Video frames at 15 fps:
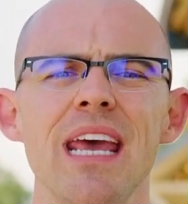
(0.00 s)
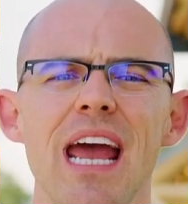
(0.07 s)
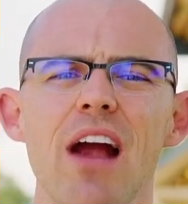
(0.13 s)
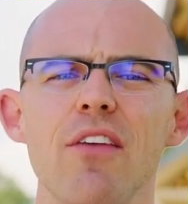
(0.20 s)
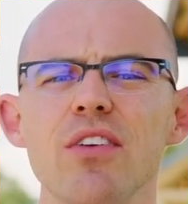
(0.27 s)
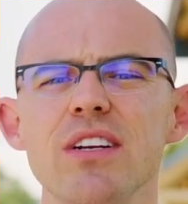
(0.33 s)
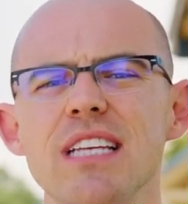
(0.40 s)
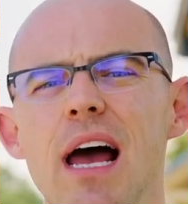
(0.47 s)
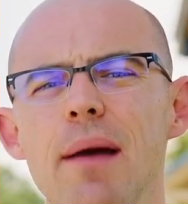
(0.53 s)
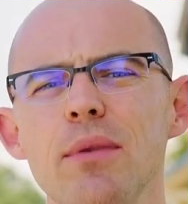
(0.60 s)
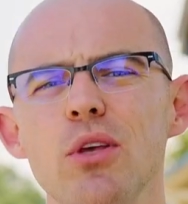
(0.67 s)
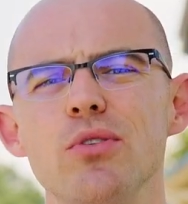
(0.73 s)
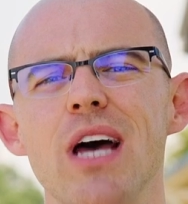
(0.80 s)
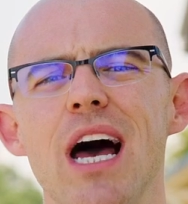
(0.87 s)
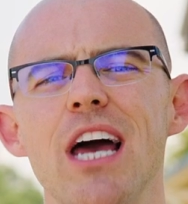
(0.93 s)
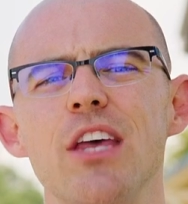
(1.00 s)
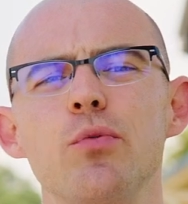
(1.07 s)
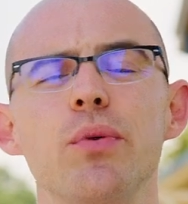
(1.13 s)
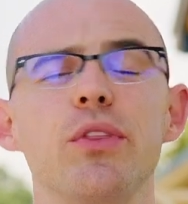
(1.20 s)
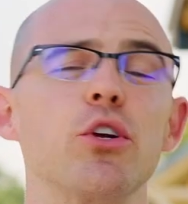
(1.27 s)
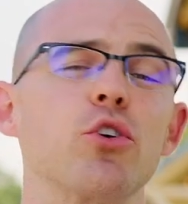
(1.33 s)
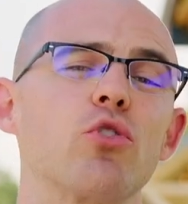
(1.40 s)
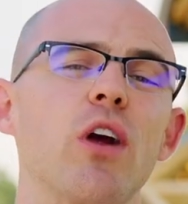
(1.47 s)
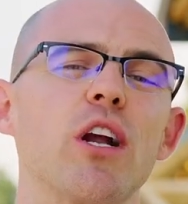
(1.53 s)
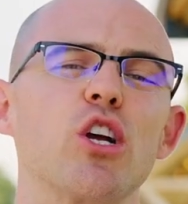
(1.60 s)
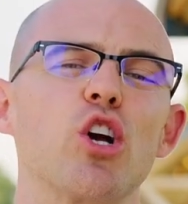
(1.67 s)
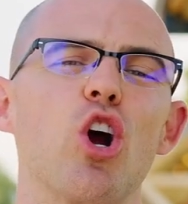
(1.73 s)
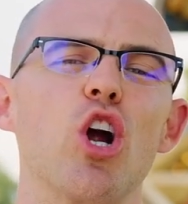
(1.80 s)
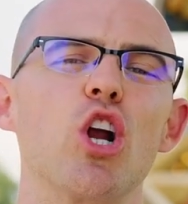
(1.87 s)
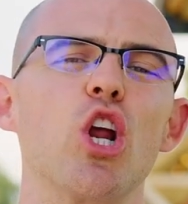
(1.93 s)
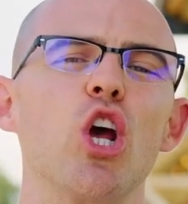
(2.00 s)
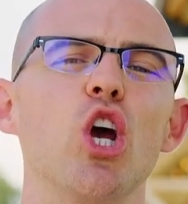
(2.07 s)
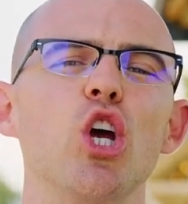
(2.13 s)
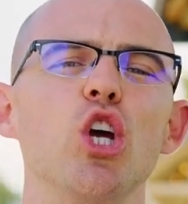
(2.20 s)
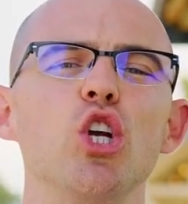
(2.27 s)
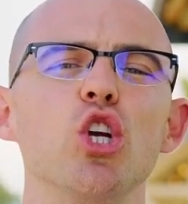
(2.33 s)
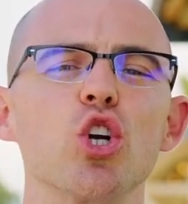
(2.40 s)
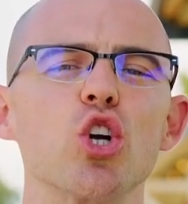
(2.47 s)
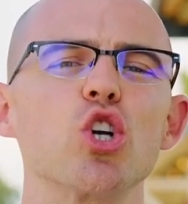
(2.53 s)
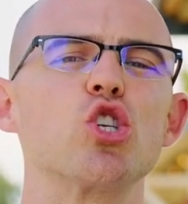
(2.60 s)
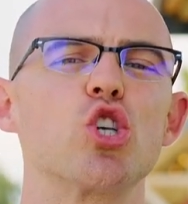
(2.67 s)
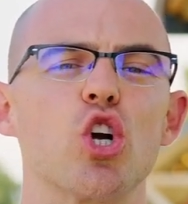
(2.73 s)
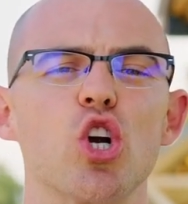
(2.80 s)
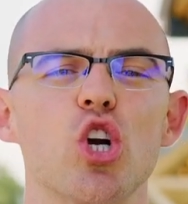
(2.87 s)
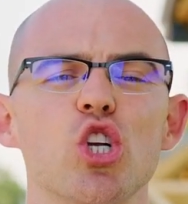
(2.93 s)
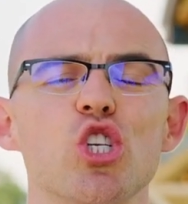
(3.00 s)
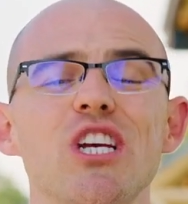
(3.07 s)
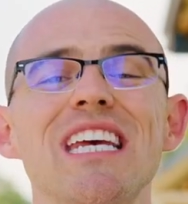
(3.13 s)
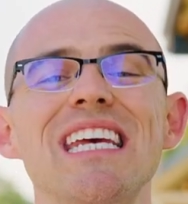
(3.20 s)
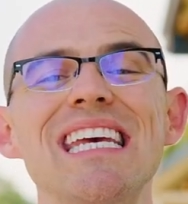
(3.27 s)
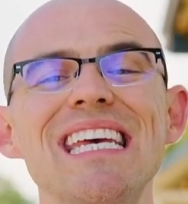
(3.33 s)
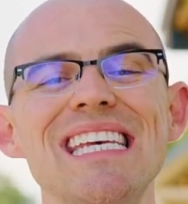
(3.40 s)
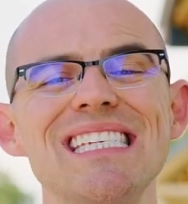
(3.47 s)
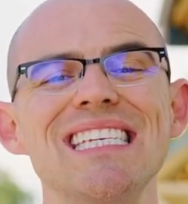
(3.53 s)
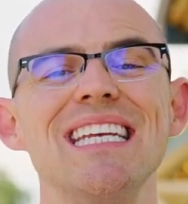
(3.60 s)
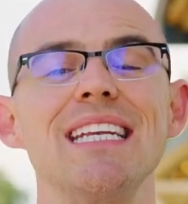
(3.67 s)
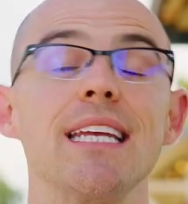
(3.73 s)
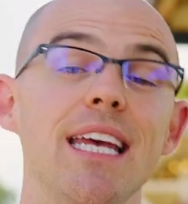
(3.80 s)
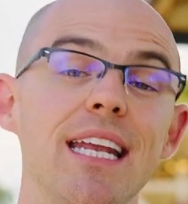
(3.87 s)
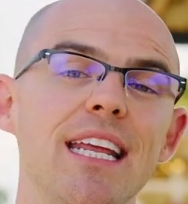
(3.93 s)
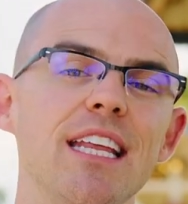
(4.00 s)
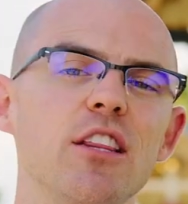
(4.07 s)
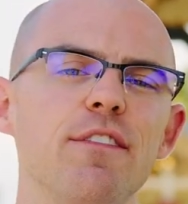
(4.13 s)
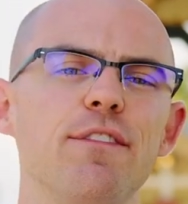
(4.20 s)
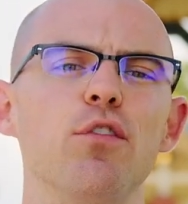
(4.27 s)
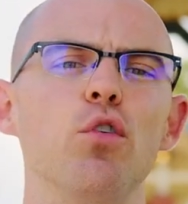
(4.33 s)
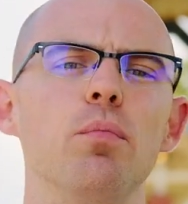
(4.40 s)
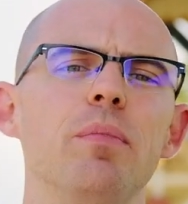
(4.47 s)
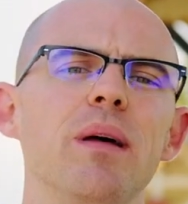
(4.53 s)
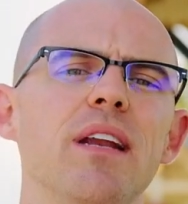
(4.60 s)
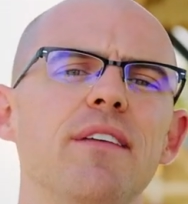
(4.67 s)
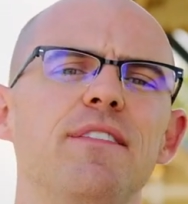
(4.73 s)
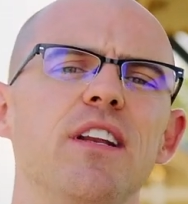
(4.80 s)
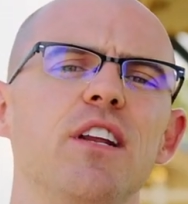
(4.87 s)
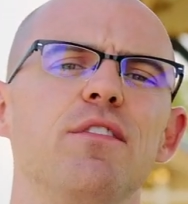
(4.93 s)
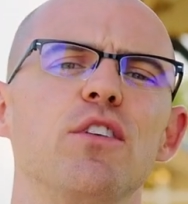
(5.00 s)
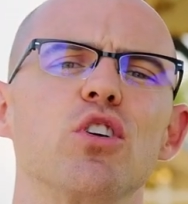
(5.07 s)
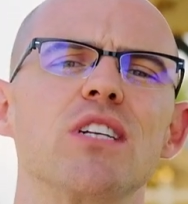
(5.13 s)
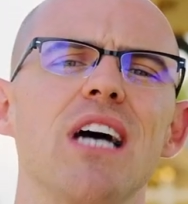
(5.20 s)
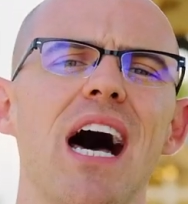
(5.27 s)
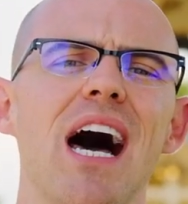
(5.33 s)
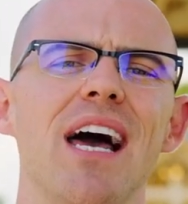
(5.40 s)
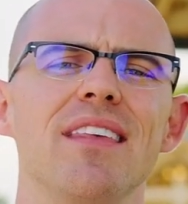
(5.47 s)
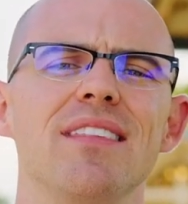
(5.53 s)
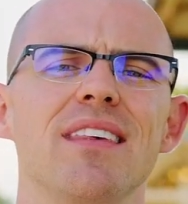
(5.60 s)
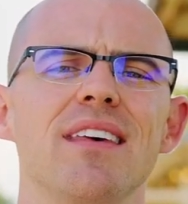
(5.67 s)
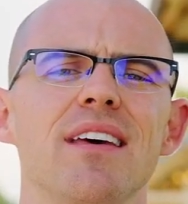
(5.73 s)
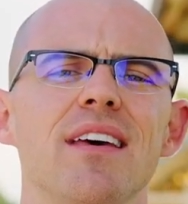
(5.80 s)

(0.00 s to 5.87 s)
Every time you tithe with your credit card, your church isn't getting the full benefit of your tithe.